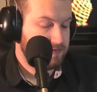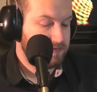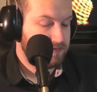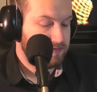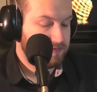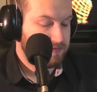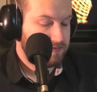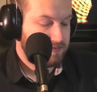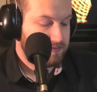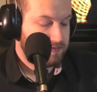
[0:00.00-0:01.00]

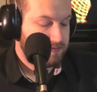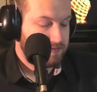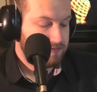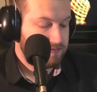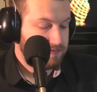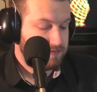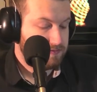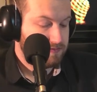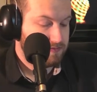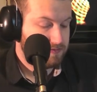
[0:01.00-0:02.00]

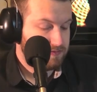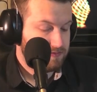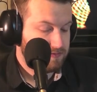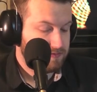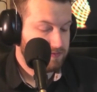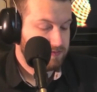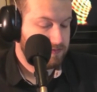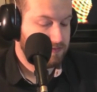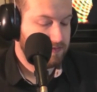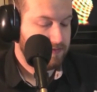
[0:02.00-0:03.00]
The person shown says nothing.